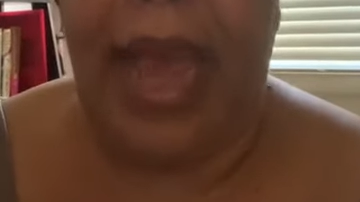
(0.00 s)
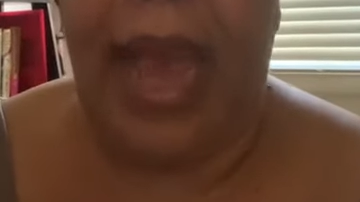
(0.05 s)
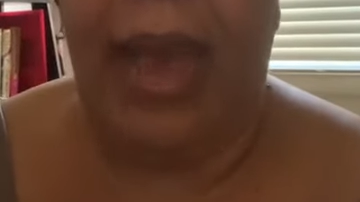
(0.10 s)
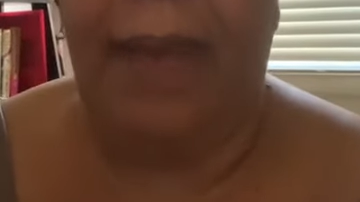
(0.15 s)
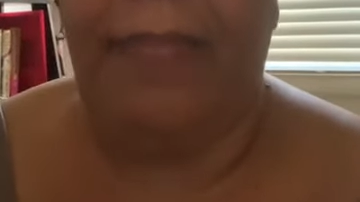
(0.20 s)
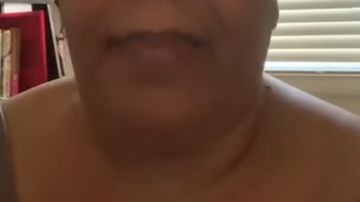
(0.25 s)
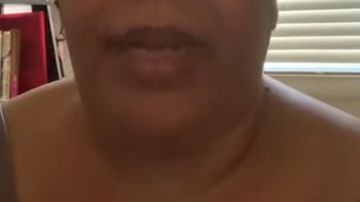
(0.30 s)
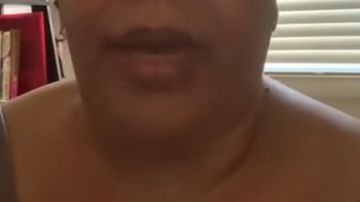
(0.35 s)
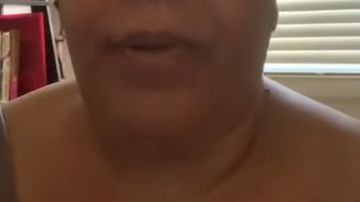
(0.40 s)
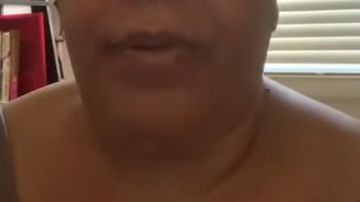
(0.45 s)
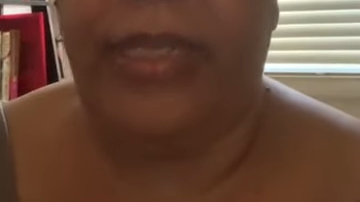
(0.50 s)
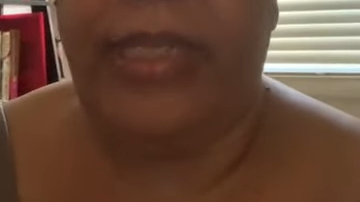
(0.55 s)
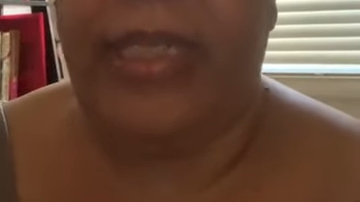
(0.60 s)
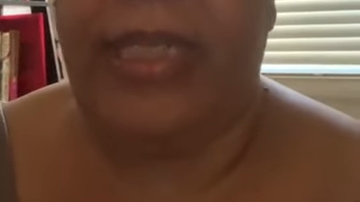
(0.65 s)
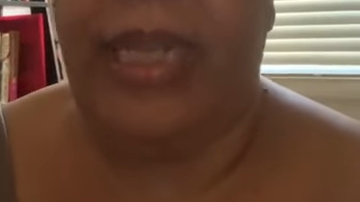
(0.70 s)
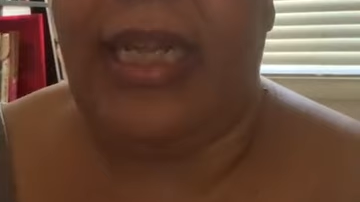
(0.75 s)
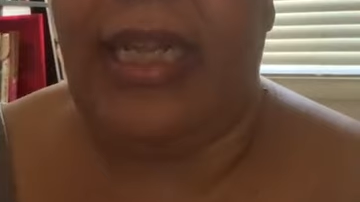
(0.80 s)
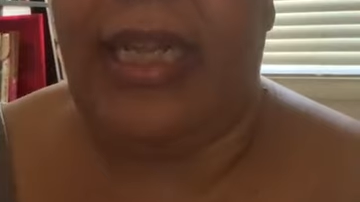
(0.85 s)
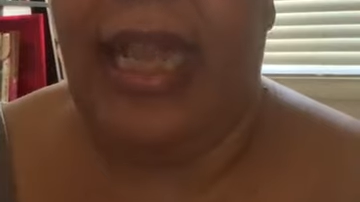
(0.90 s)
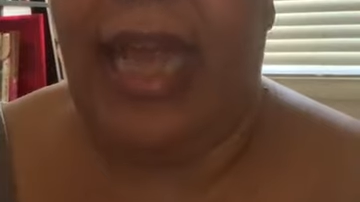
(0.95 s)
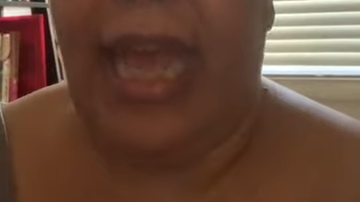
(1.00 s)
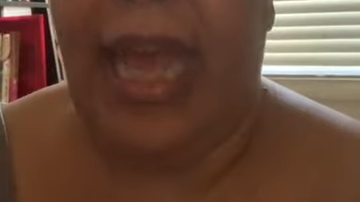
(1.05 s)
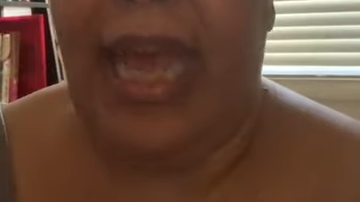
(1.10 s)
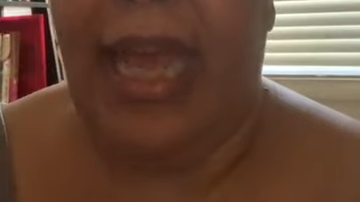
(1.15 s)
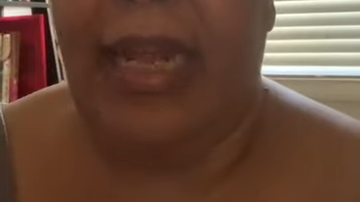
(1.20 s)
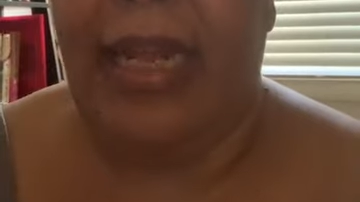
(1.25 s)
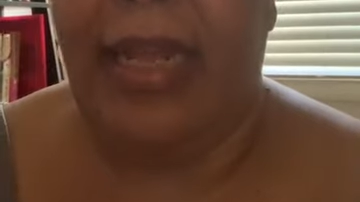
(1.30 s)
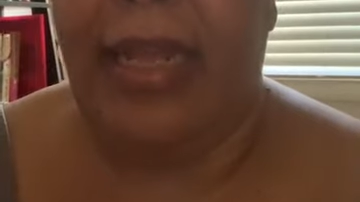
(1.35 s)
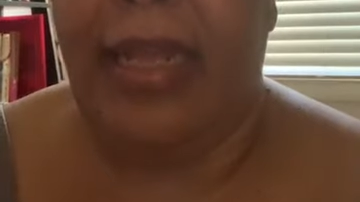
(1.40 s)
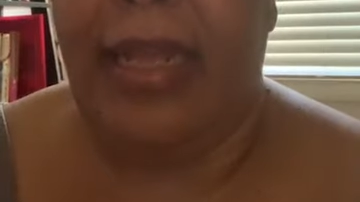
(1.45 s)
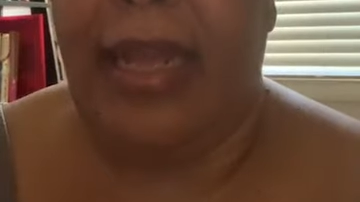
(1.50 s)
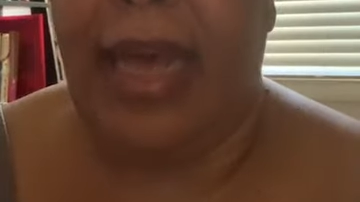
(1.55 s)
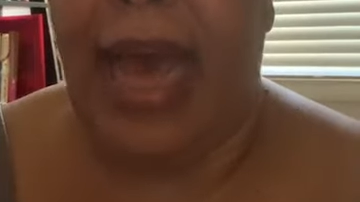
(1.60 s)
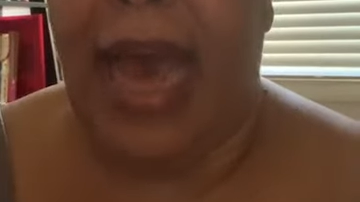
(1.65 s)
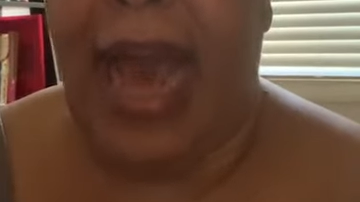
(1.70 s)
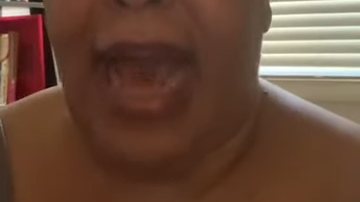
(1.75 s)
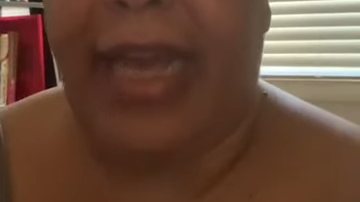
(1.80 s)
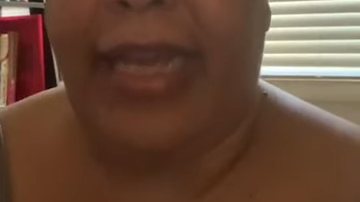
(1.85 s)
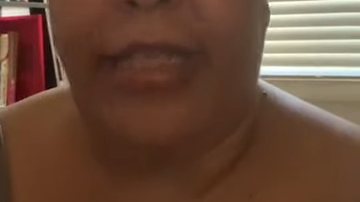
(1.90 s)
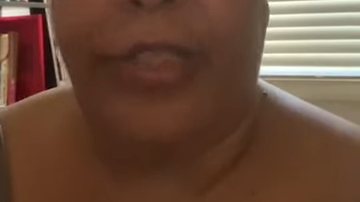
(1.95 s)
I'm noticing that
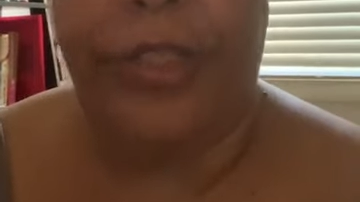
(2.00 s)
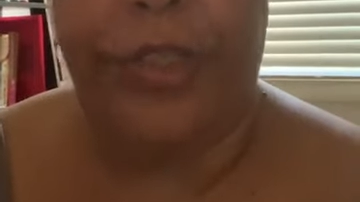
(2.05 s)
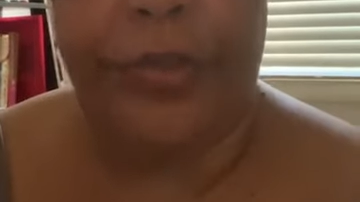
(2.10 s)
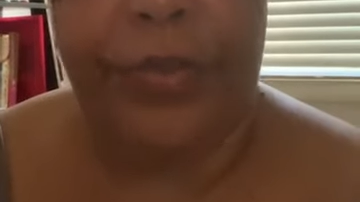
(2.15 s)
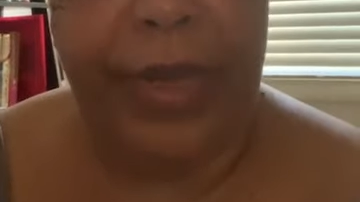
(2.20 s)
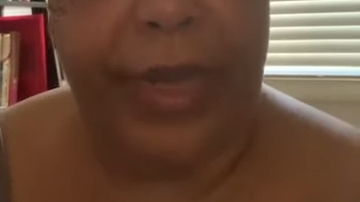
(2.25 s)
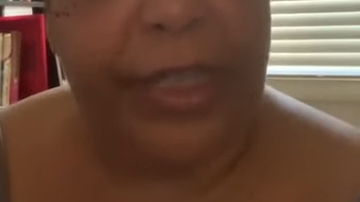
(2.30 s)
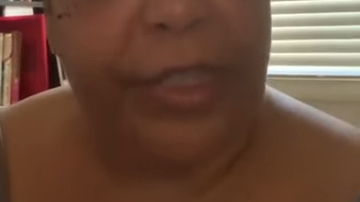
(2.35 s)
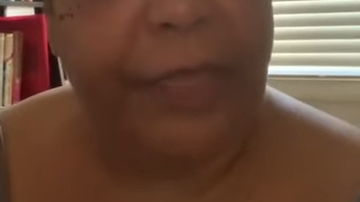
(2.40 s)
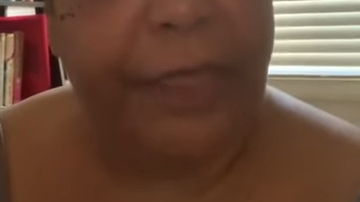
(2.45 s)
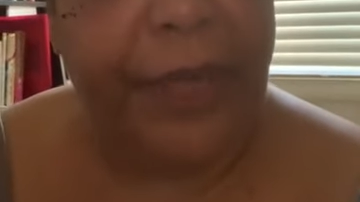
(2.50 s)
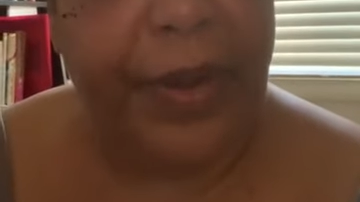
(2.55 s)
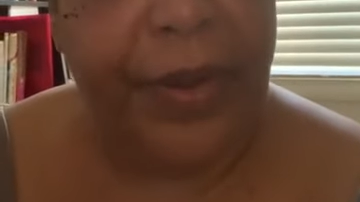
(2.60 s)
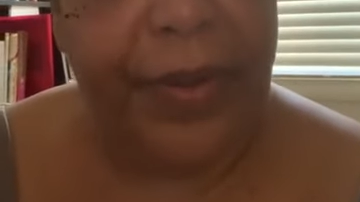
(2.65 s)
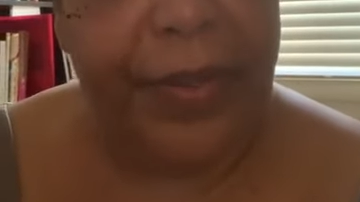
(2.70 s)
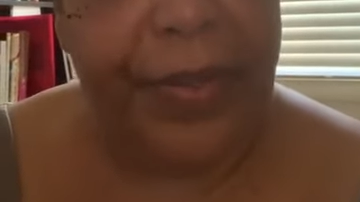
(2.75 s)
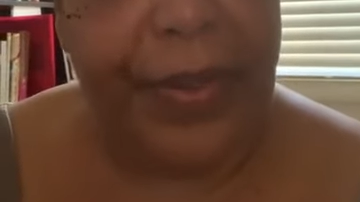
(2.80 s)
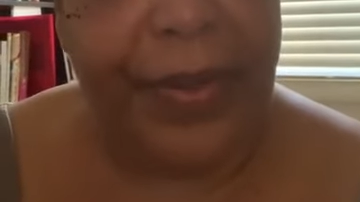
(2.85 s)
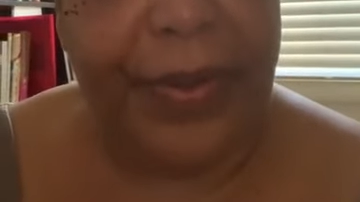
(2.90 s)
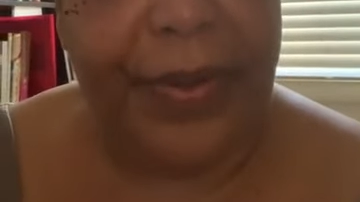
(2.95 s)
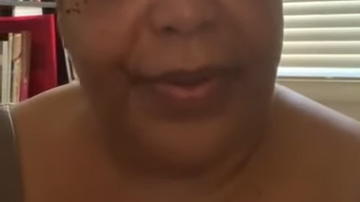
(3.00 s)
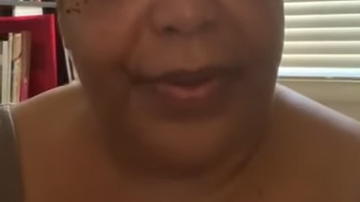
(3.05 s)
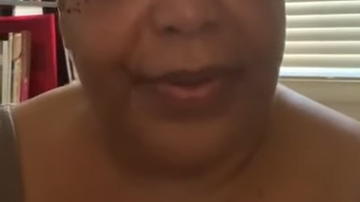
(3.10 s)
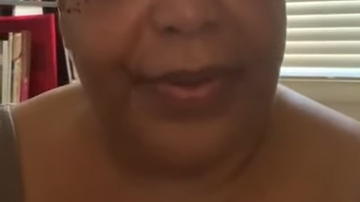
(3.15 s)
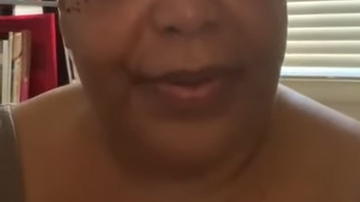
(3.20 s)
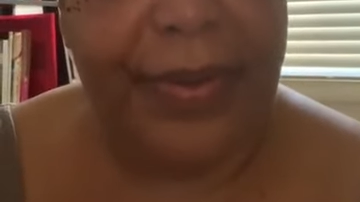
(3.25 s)
I can stretch further,